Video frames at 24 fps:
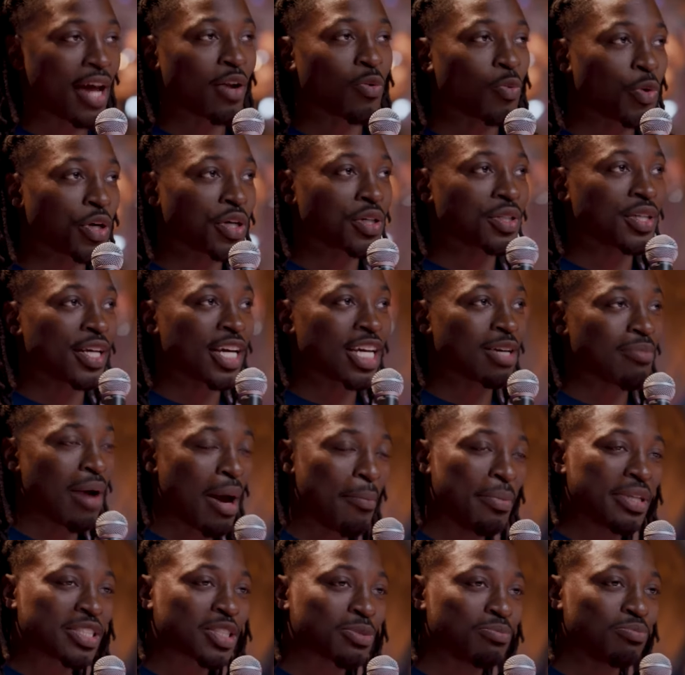not a weird name.
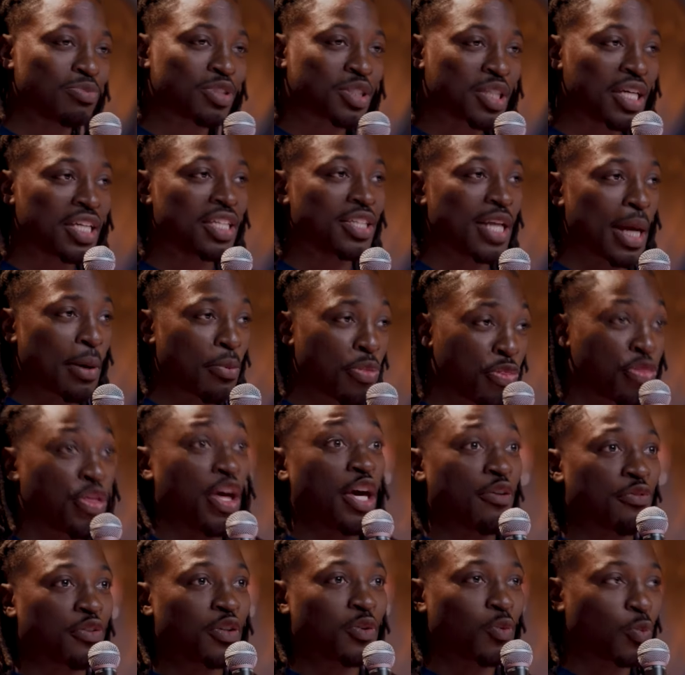I met some kid named
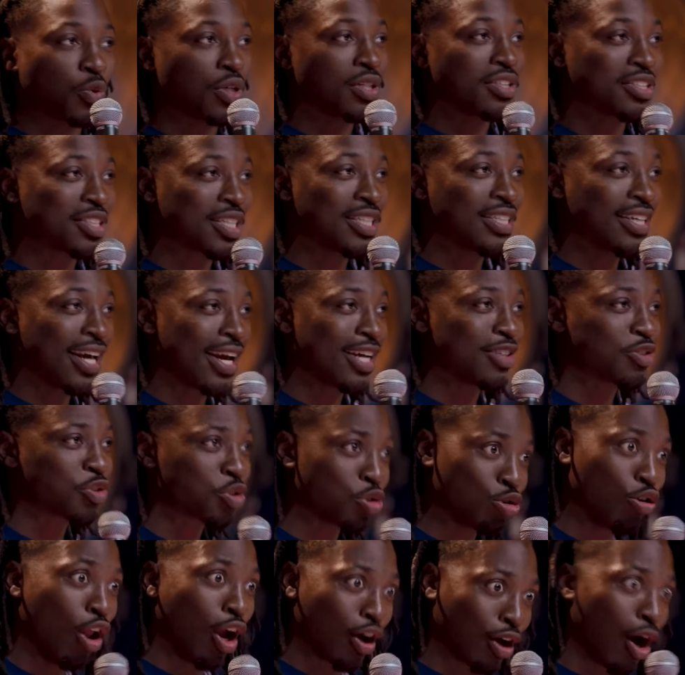Thevin with a
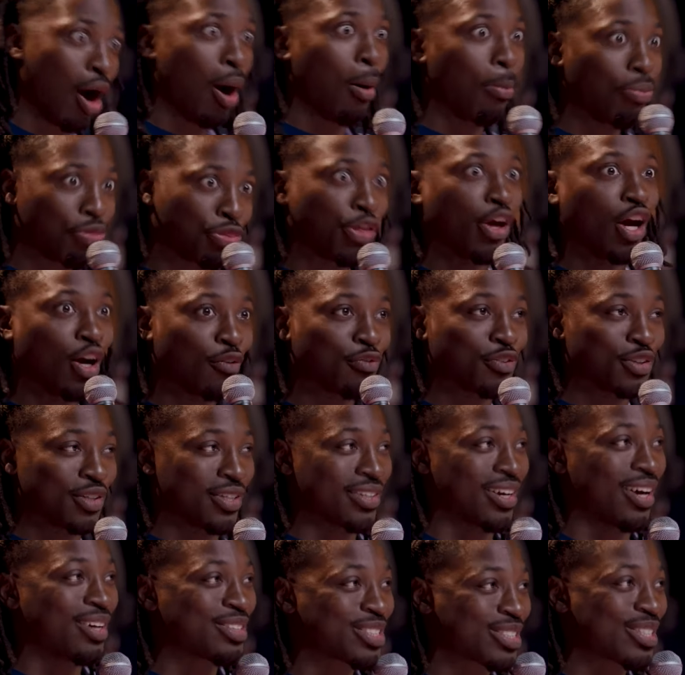TH. You're like, oh, I'm Thevin.
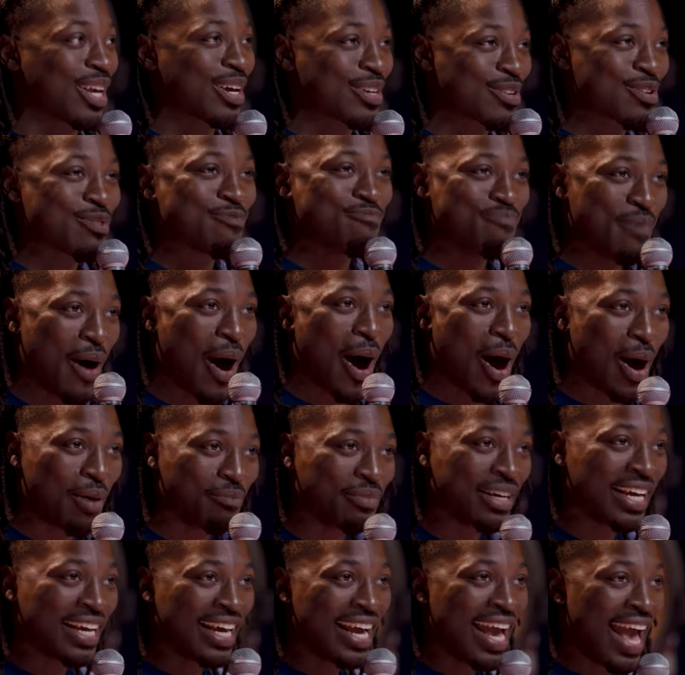I was like, your
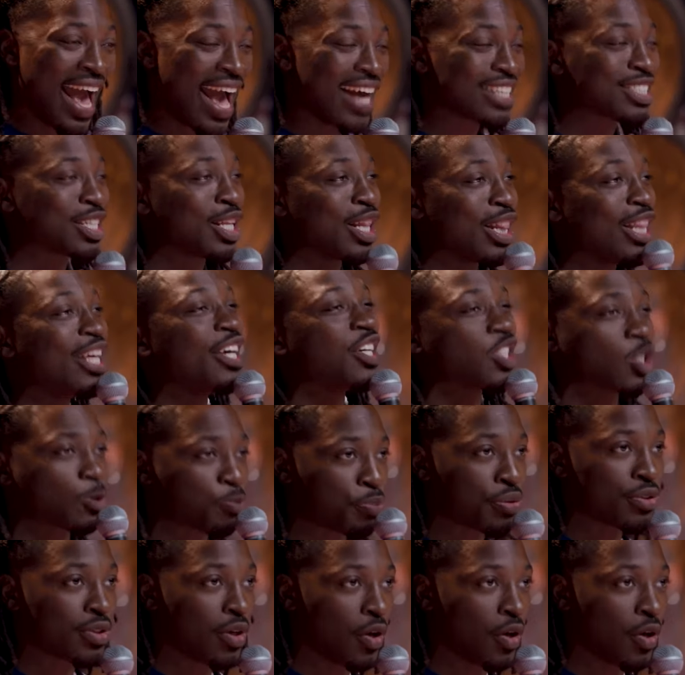mom has a lisp,